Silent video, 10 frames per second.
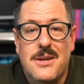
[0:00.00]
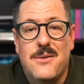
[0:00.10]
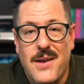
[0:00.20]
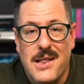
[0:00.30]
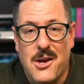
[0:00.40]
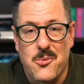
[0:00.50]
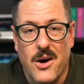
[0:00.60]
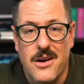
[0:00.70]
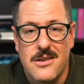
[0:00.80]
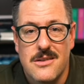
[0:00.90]
VLAN
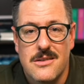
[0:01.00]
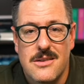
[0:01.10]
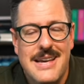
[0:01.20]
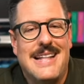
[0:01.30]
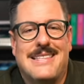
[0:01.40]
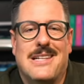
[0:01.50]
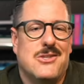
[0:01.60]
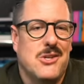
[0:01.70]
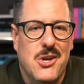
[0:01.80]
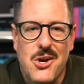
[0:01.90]
1. It's
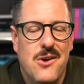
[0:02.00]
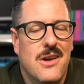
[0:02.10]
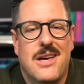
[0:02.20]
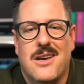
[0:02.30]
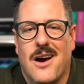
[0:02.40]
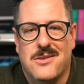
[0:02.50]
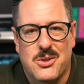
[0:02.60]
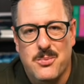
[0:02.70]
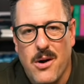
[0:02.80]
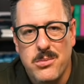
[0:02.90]
insecure, it causes
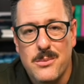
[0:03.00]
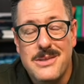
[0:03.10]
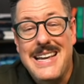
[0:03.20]
problems,